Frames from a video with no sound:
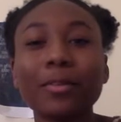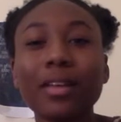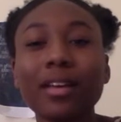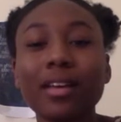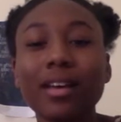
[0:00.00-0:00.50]

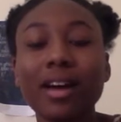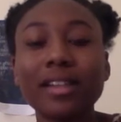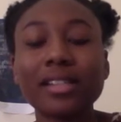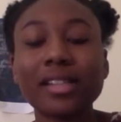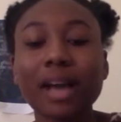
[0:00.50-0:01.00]
type of
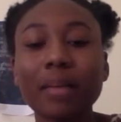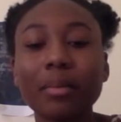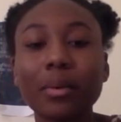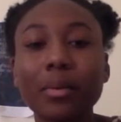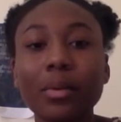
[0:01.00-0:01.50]

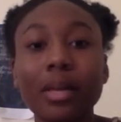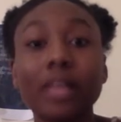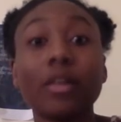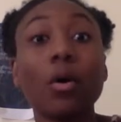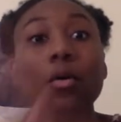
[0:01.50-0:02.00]

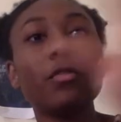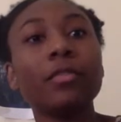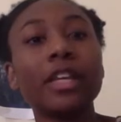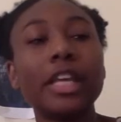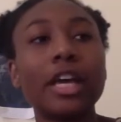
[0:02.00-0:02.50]
ensemble.
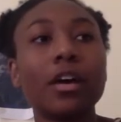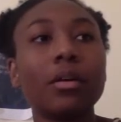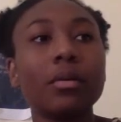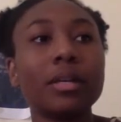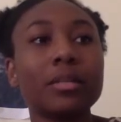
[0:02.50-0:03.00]
And the
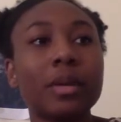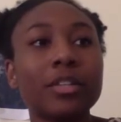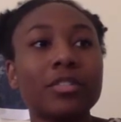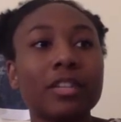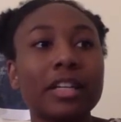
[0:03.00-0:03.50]
whole
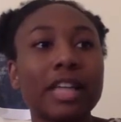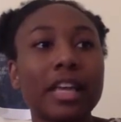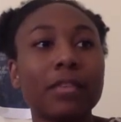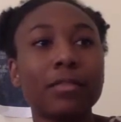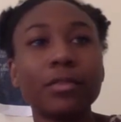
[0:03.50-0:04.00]
video is
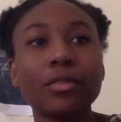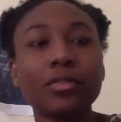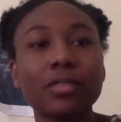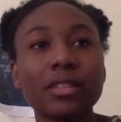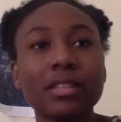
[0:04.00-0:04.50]
pictured in
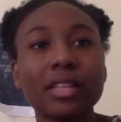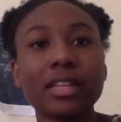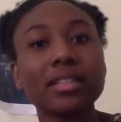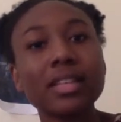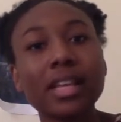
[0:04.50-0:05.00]
like a
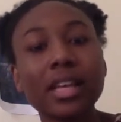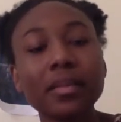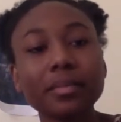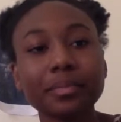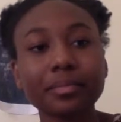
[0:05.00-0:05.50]

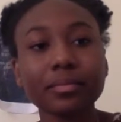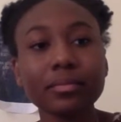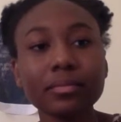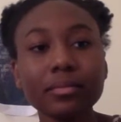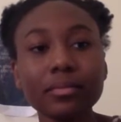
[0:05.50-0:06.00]
futuristic
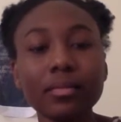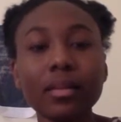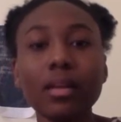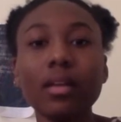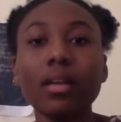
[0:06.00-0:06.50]
city.
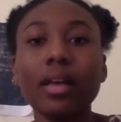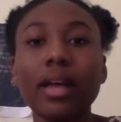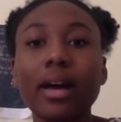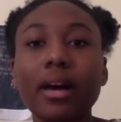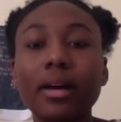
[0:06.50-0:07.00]

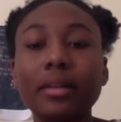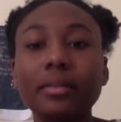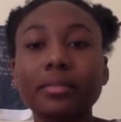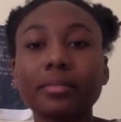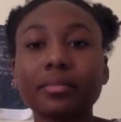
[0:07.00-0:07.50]

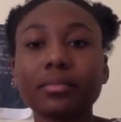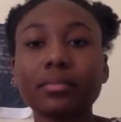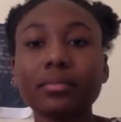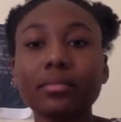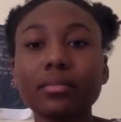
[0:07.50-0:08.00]
And
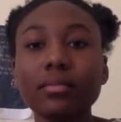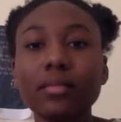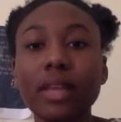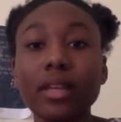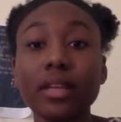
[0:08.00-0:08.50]

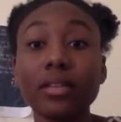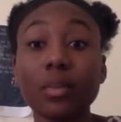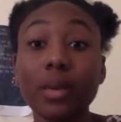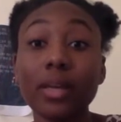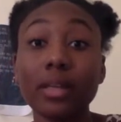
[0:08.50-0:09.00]
it's
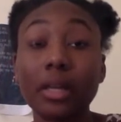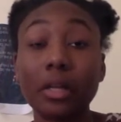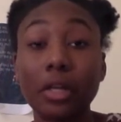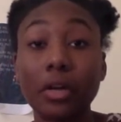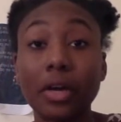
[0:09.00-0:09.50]
quite like
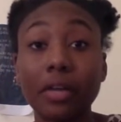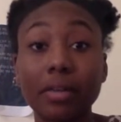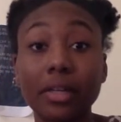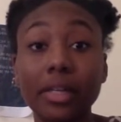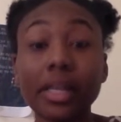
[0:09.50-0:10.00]
alluring,
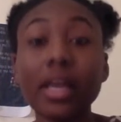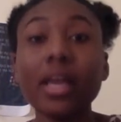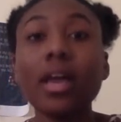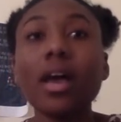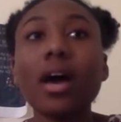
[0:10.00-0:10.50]
really.
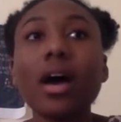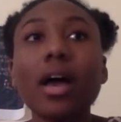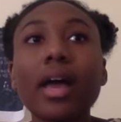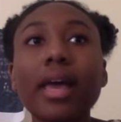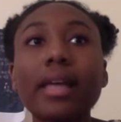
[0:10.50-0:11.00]

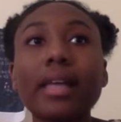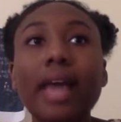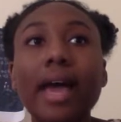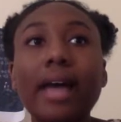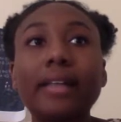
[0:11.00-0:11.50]
It
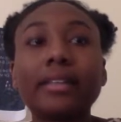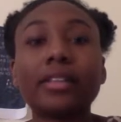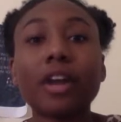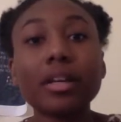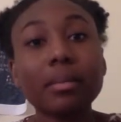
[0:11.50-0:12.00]
has
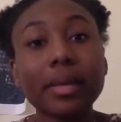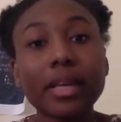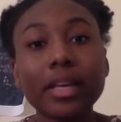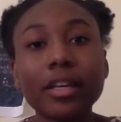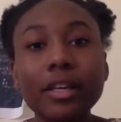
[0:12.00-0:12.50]
Cardi B,
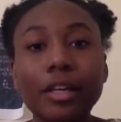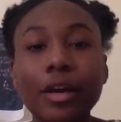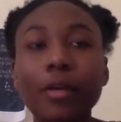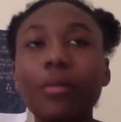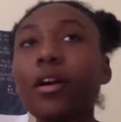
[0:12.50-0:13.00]
you
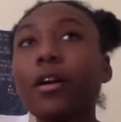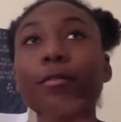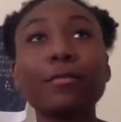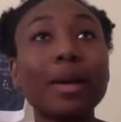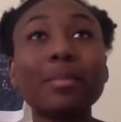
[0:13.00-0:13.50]
know,
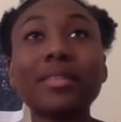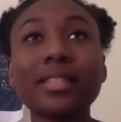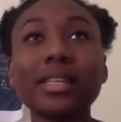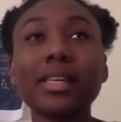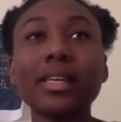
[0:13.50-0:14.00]
her
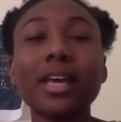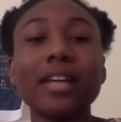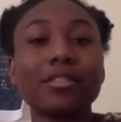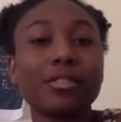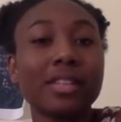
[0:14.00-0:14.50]
femc
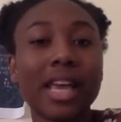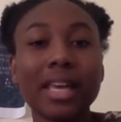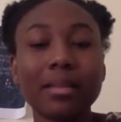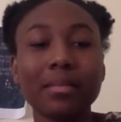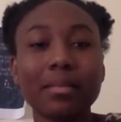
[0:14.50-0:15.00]

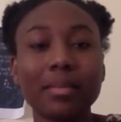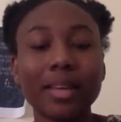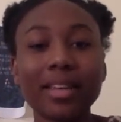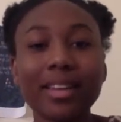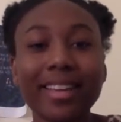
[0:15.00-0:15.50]
entertainment,